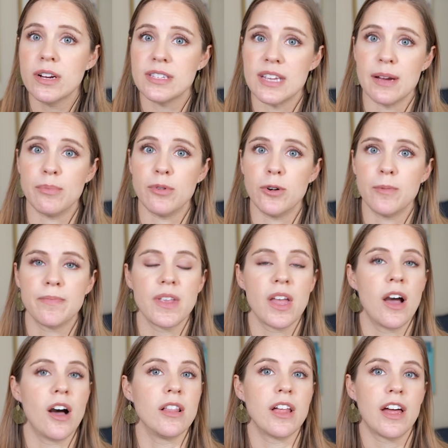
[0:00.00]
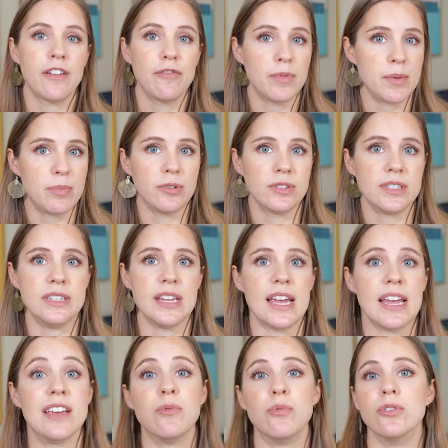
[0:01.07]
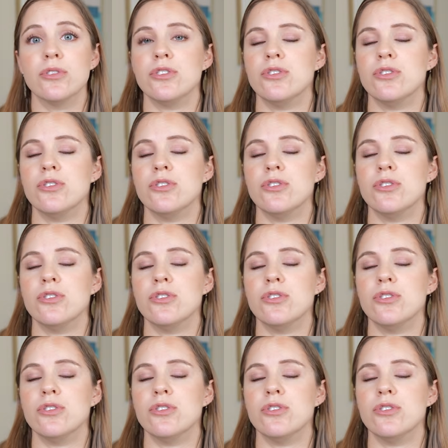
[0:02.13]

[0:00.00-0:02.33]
example, a lot of people today will